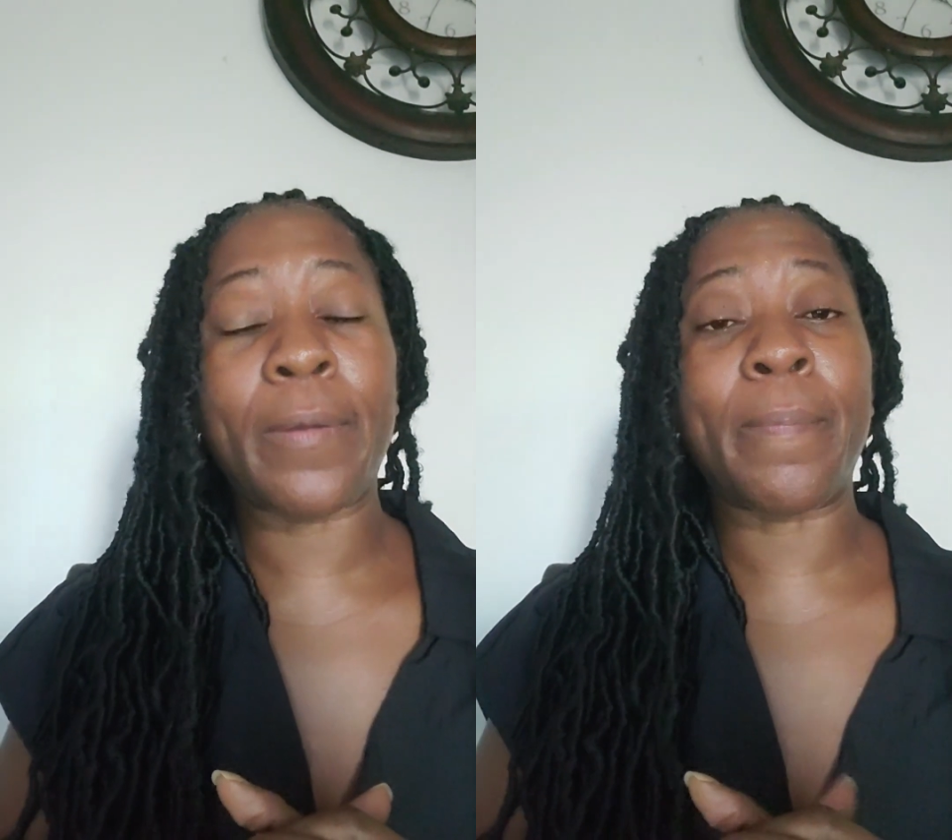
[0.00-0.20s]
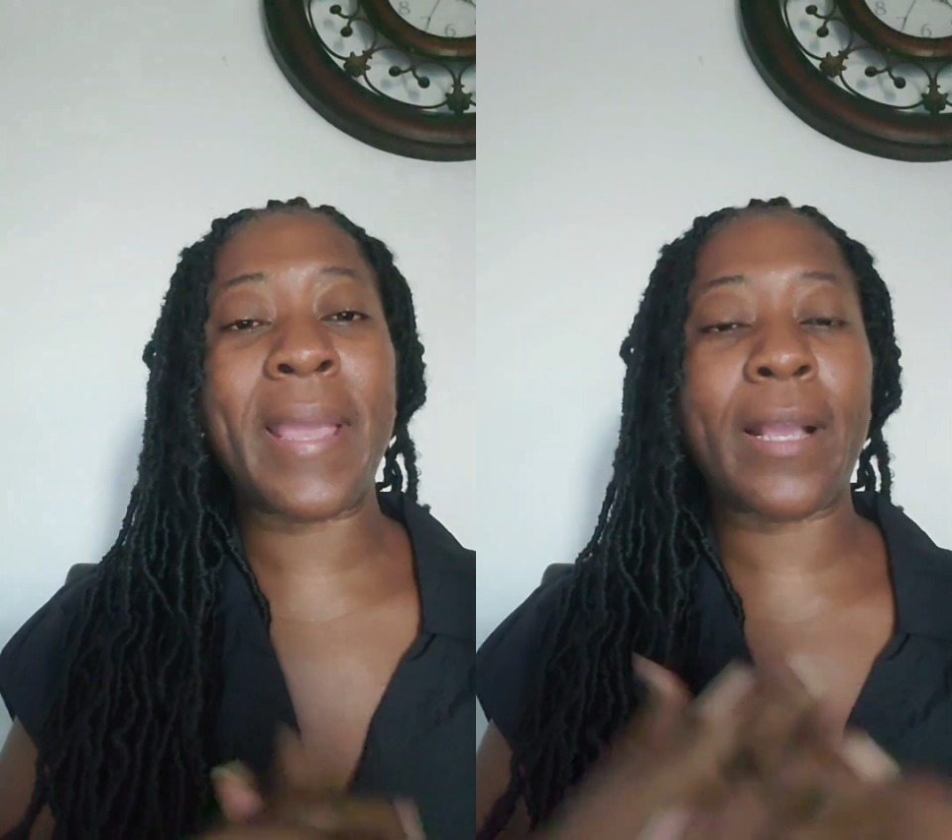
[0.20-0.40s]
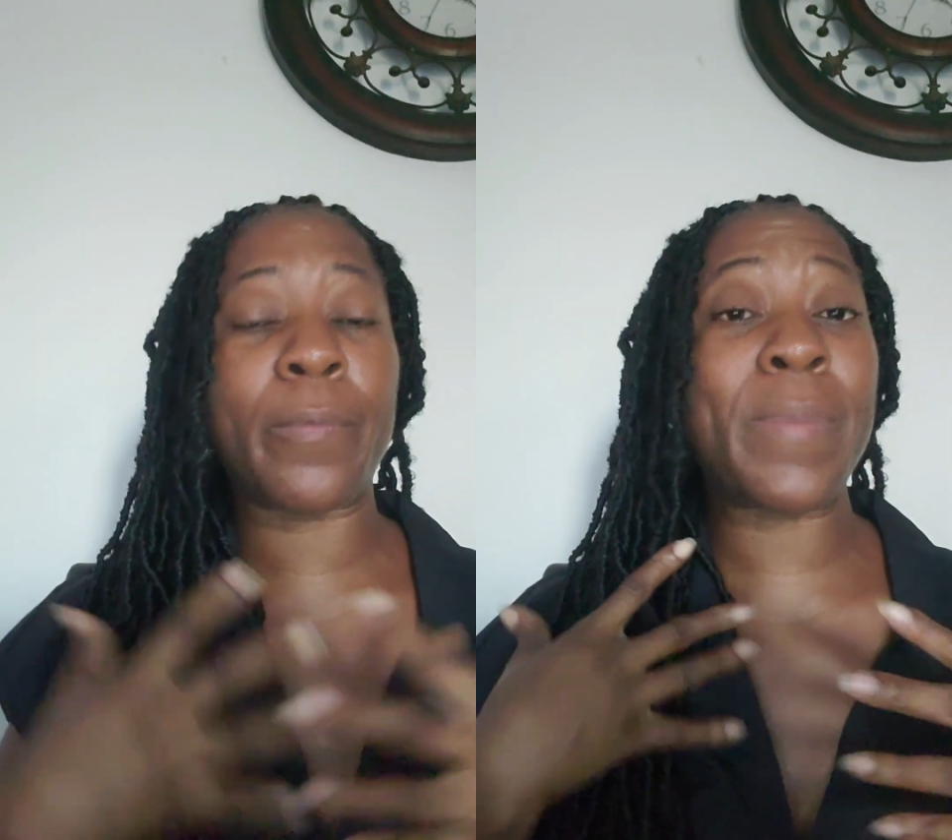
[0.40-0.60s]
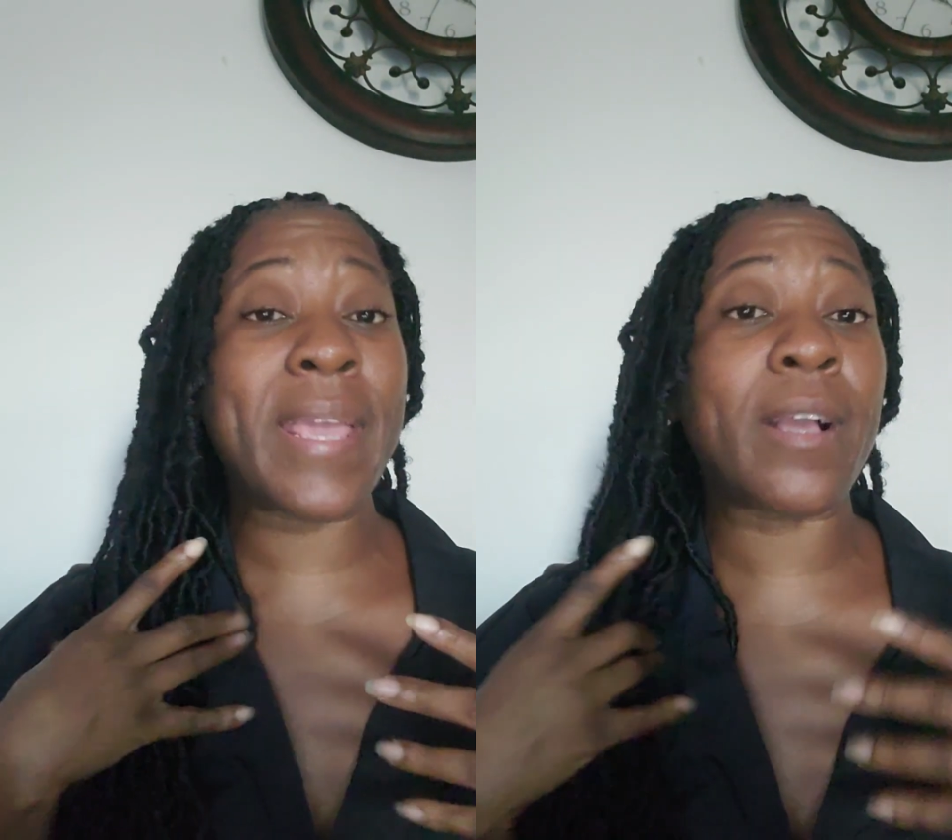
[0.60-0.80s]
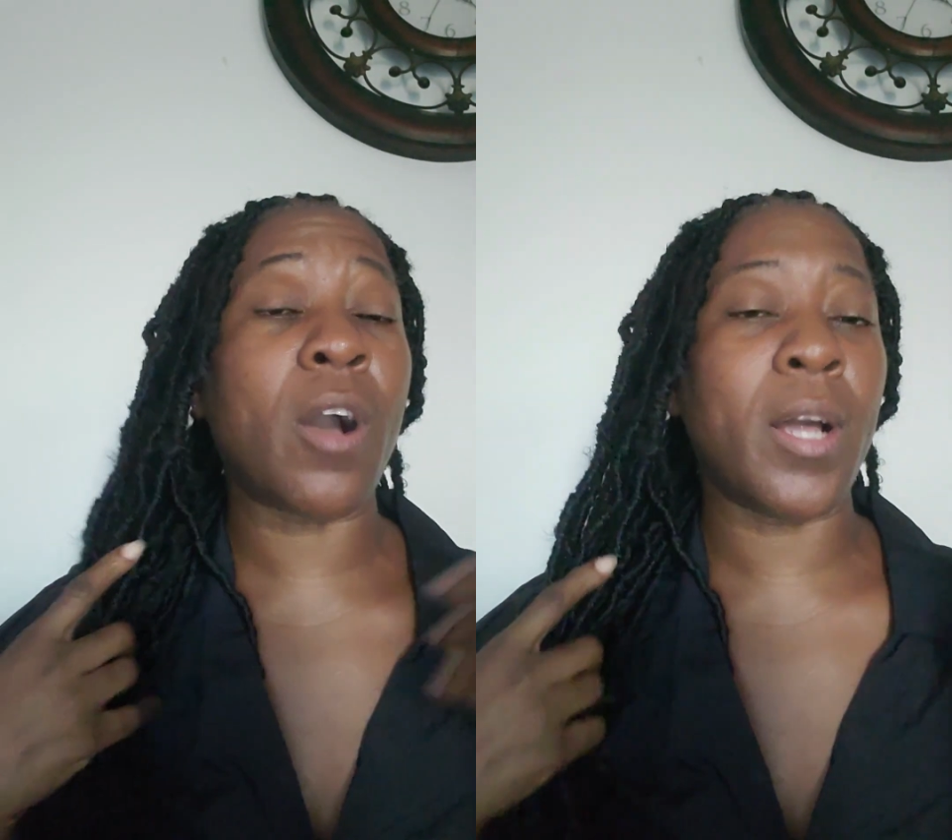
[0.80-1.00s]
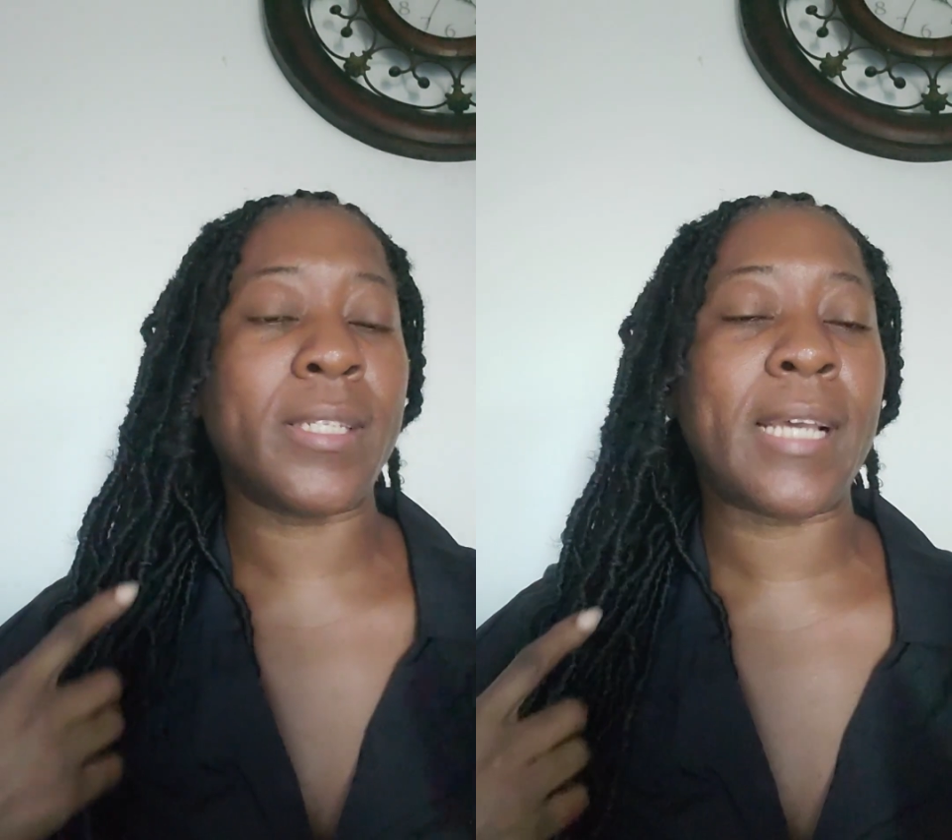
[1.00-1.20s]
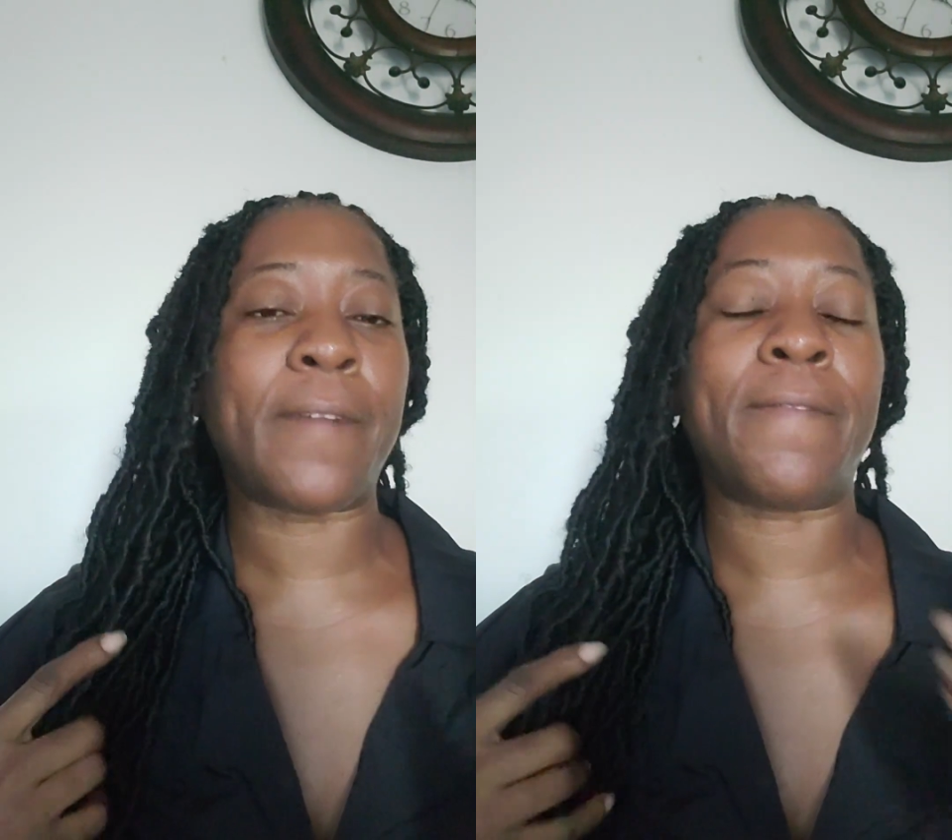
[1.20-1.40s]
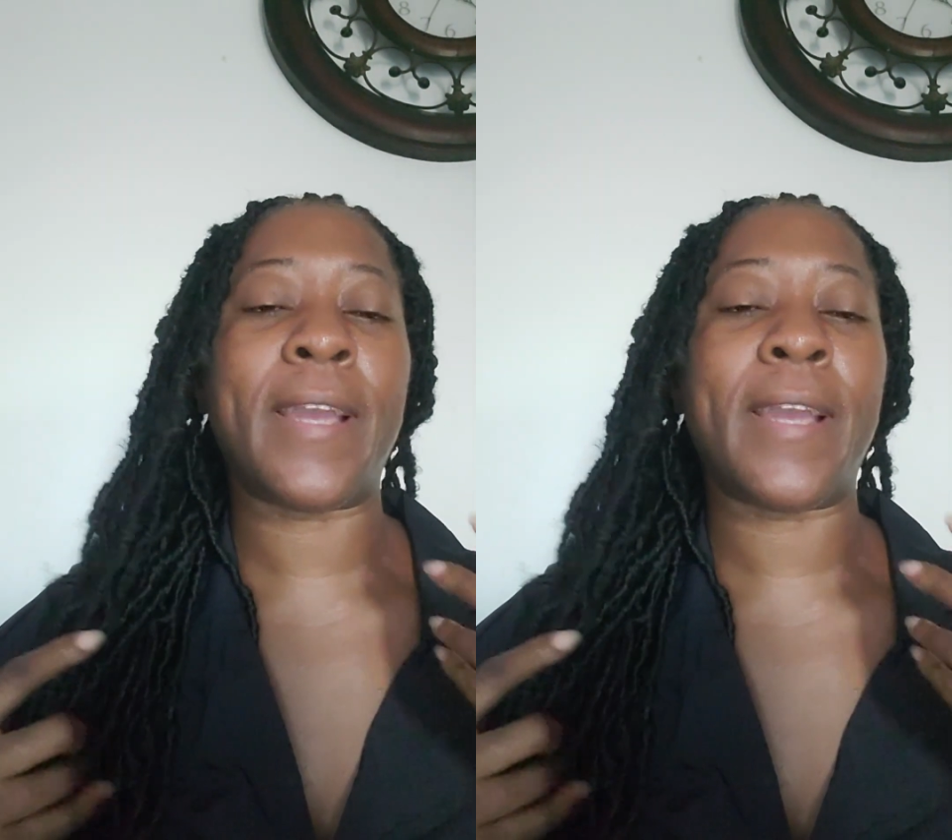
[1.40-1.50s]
make contact,